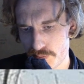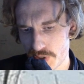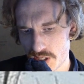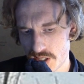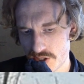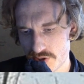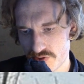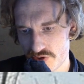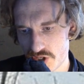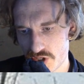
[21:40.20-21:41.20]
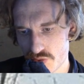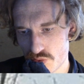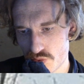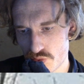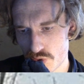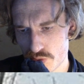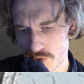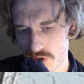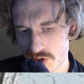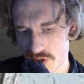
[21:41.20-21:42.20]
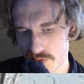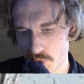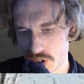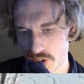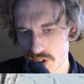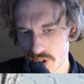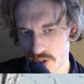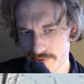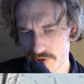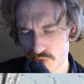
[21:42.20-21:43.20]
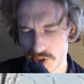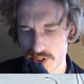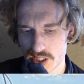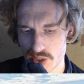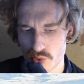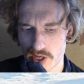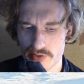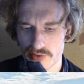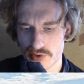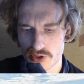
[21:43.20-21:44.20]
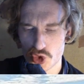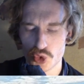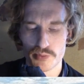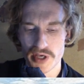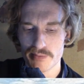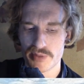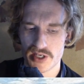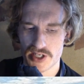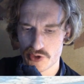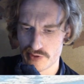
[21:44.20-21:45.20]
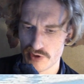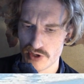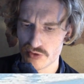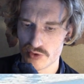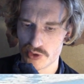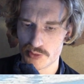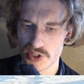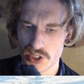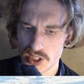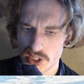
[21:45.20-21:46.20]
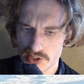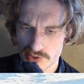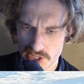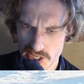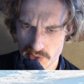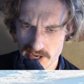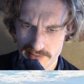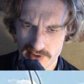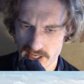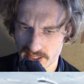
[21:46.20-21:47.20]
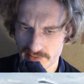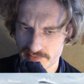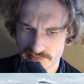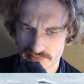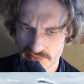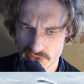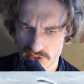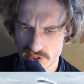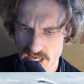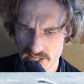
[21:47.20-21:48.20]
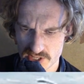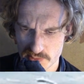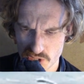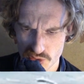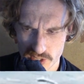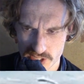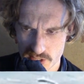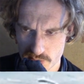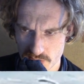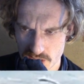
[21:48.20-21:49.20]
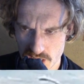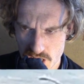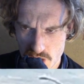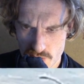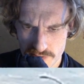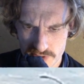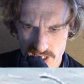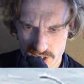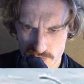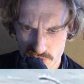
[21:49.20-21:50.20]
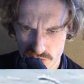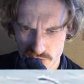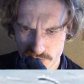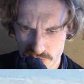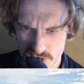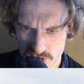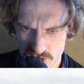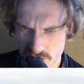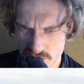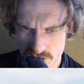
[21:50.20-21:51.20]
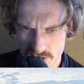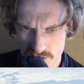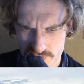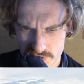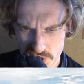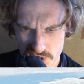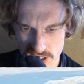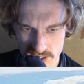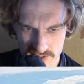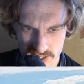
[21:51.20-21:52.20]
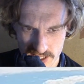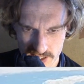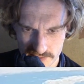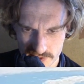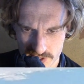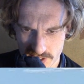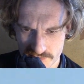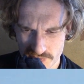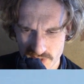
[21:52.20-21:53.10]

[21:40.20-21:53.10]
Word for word: pillars with these ropes because often we see one or two big pillars with long ropes. So here we have like, you know, 10 small ones, 10 small ropes. It's a very unique design, I have to say.